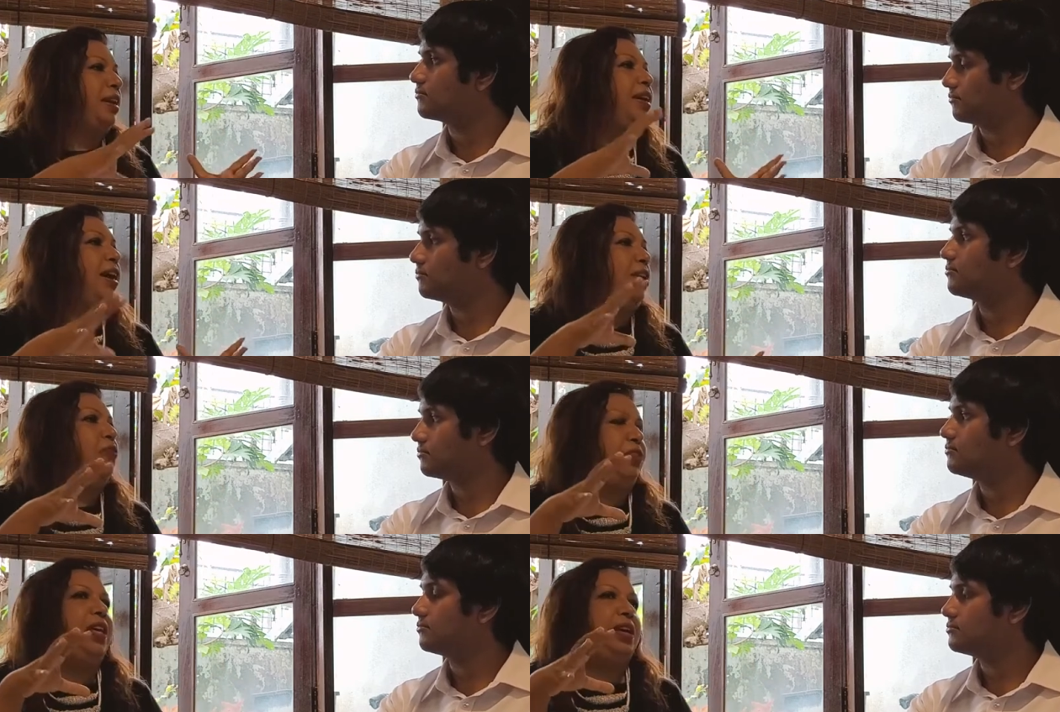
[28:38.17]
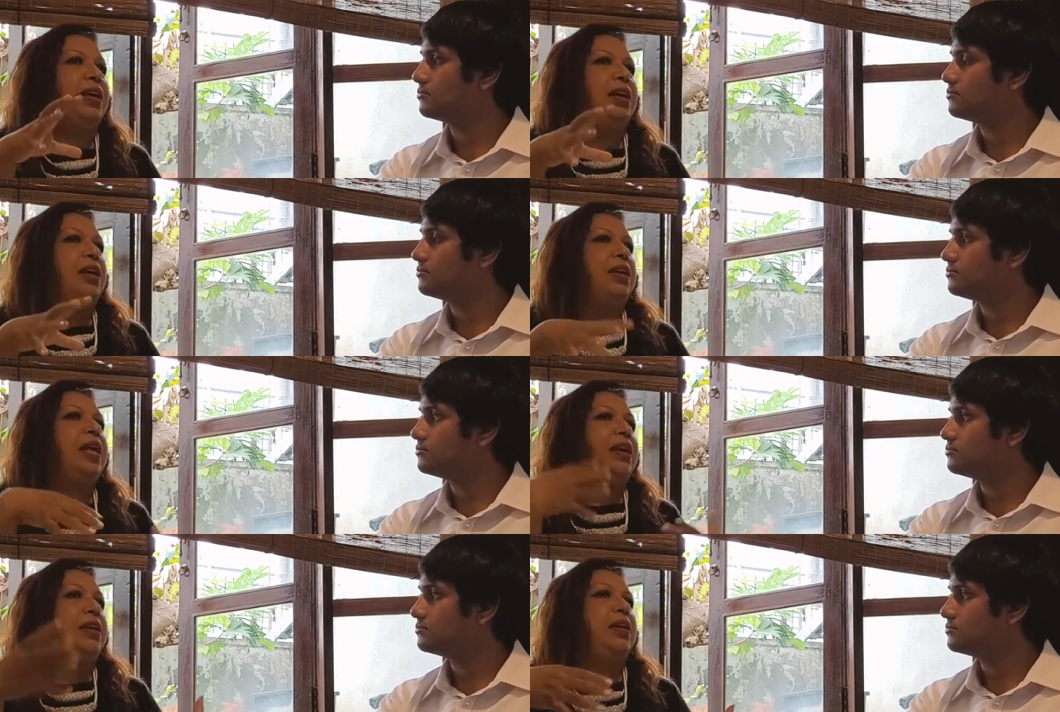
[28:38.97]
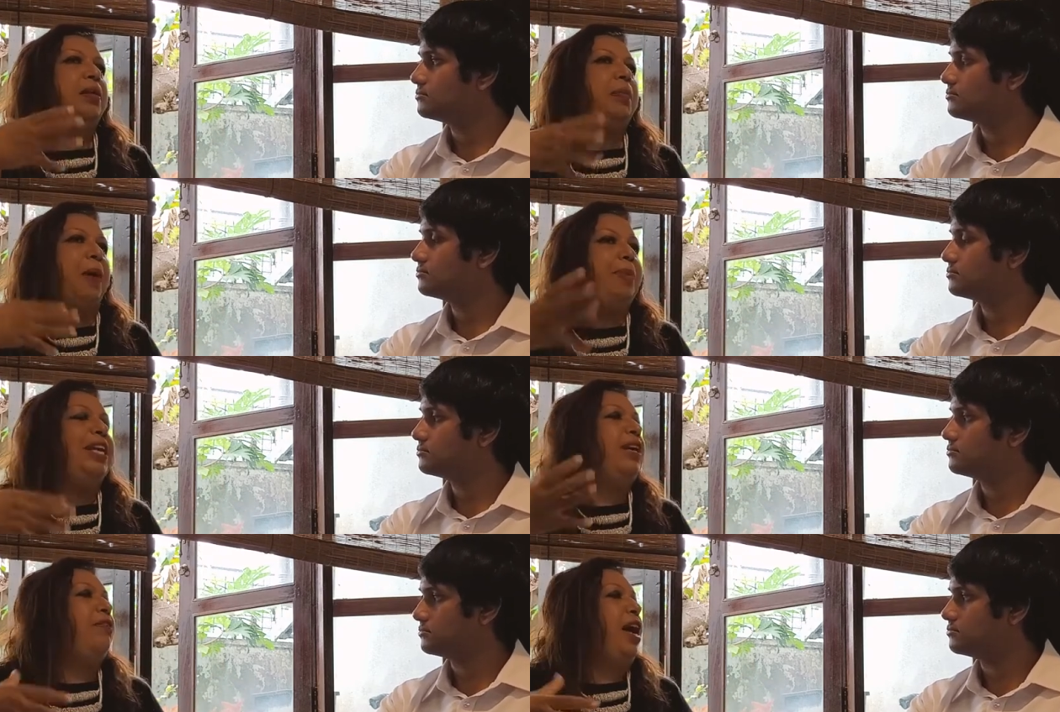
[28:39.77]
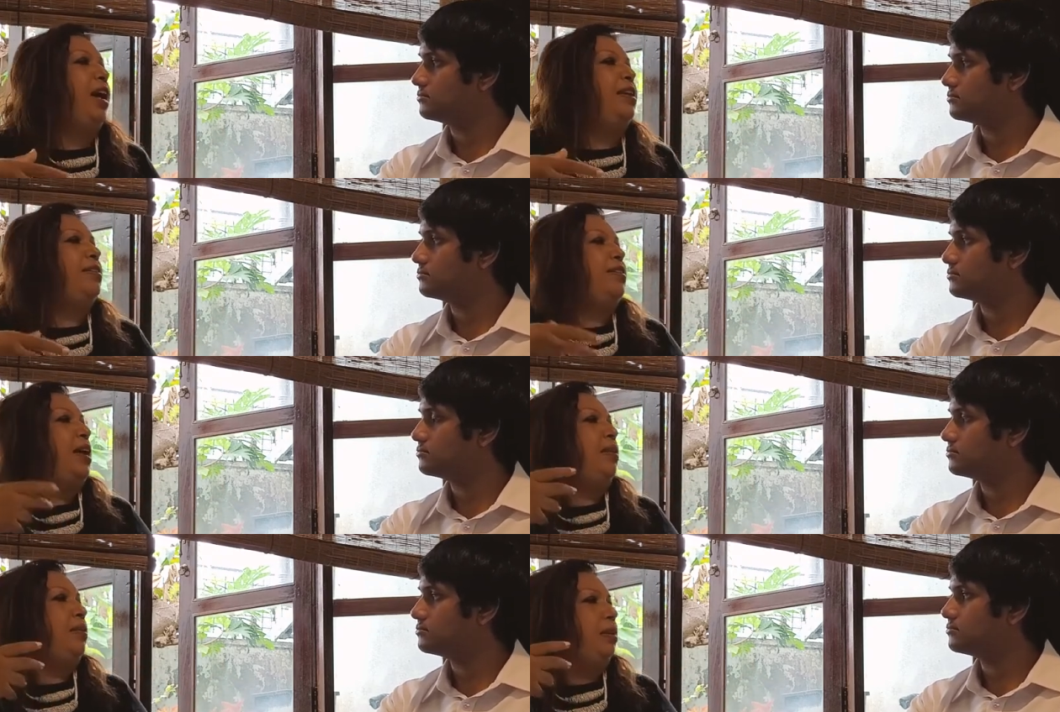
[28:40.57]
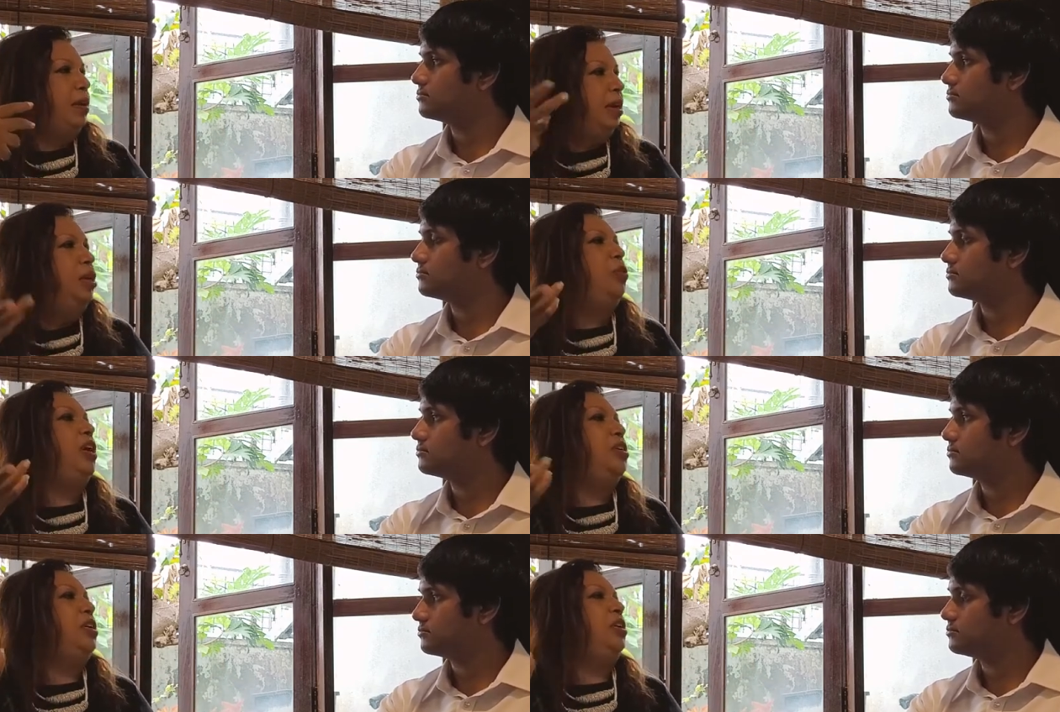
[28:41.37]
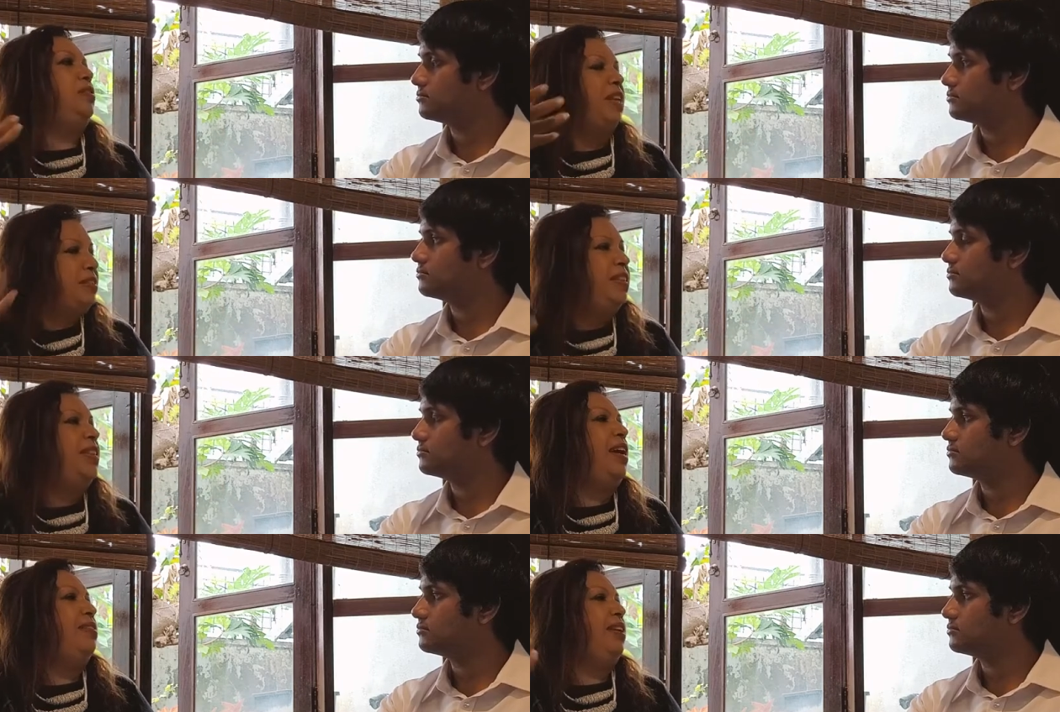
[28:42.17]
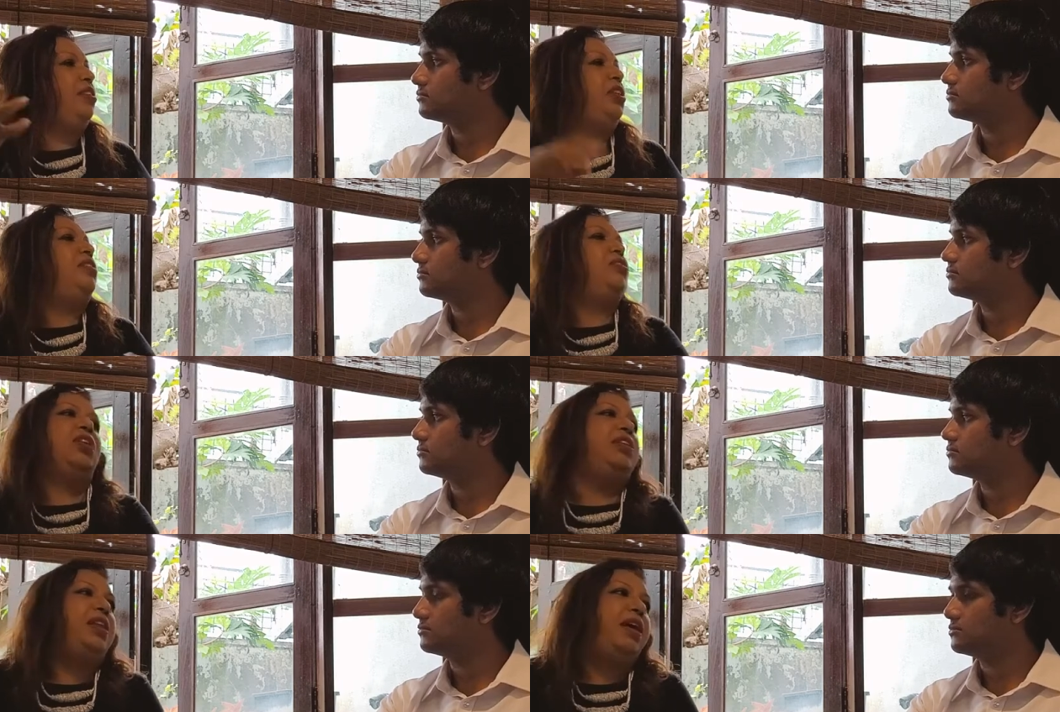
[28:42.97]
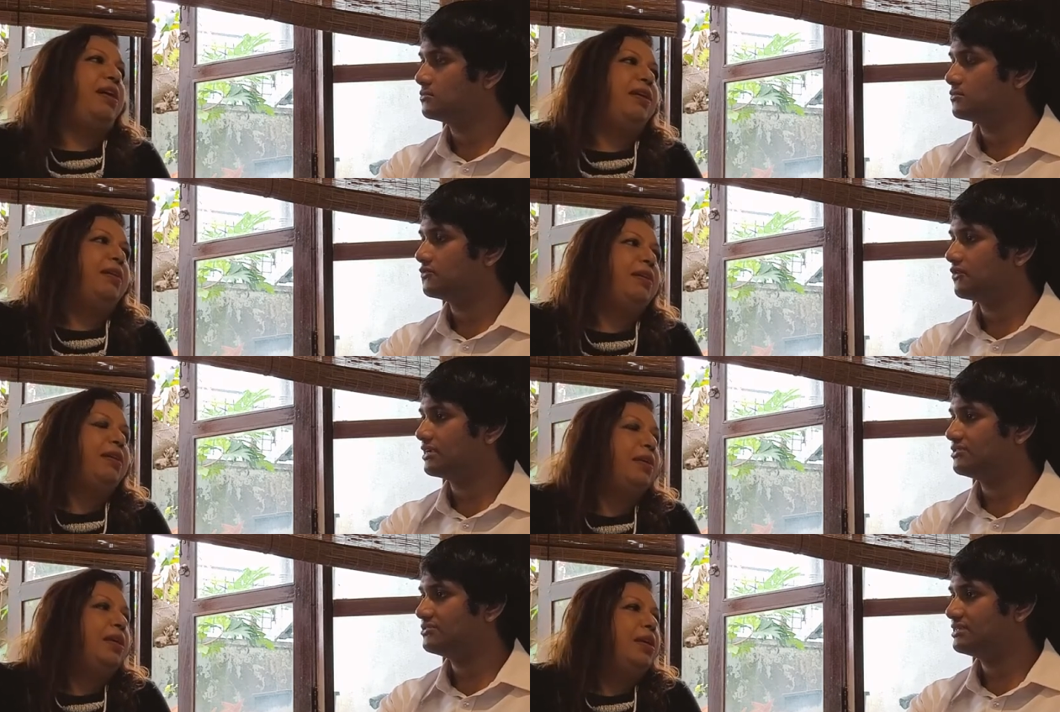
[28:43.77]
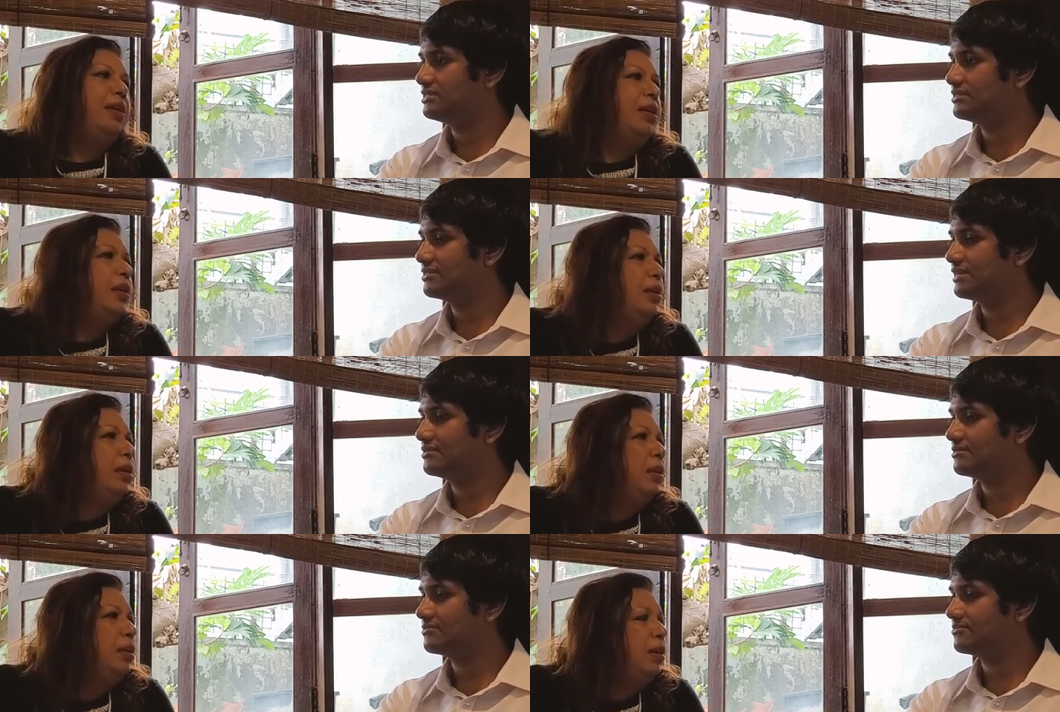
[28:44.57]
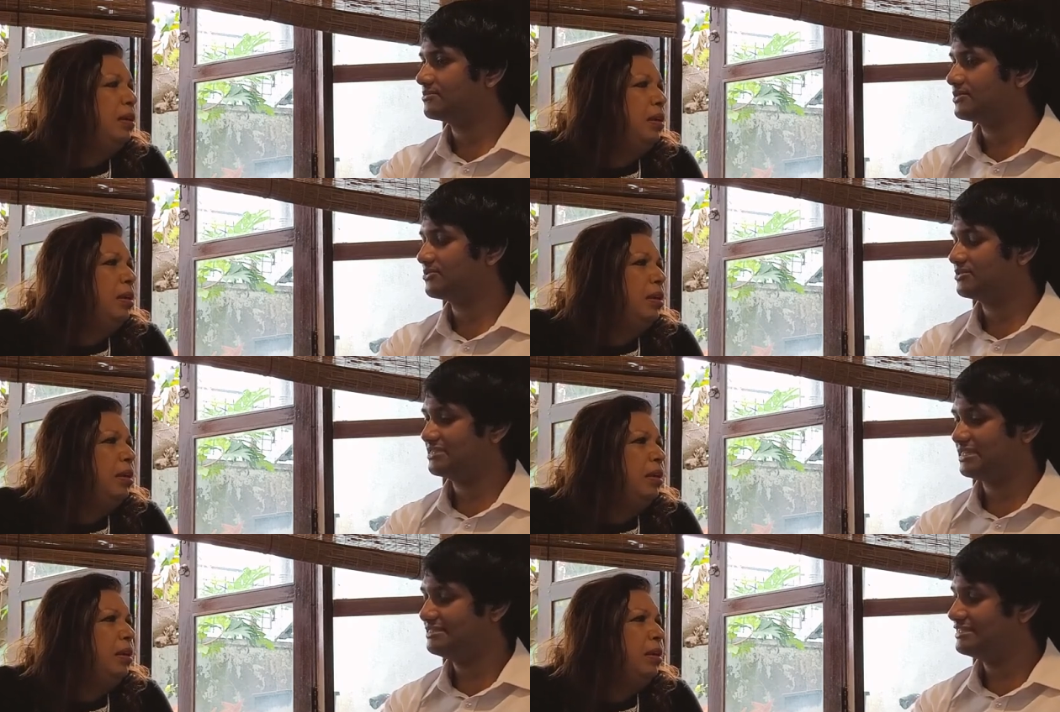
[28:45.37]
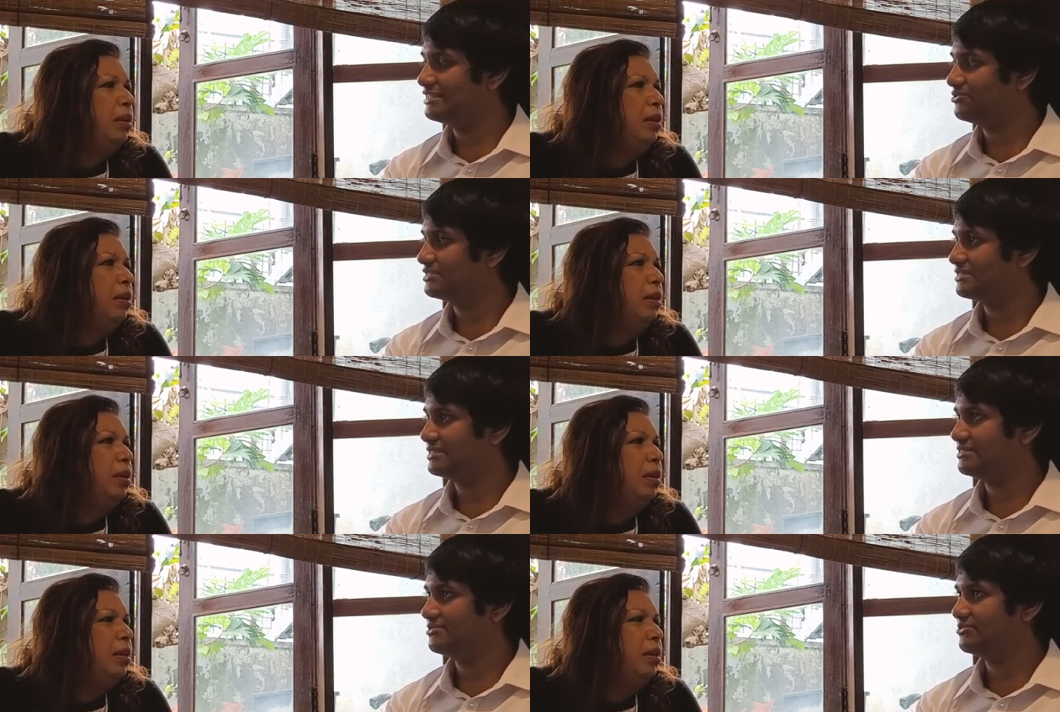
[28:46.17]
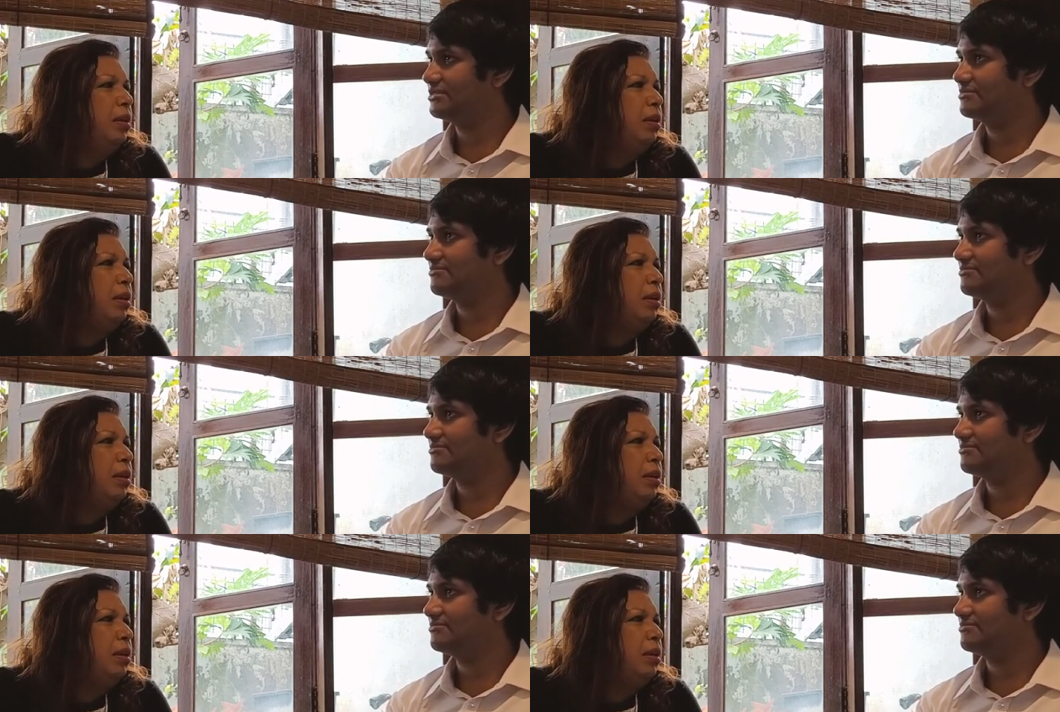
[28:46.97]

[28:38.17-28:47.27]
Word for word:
Speaker 1: kind of thing. That uh, public awareness and uh, education, sensitization is not there.
Speaker 2: Why do you think, like, those institutions don't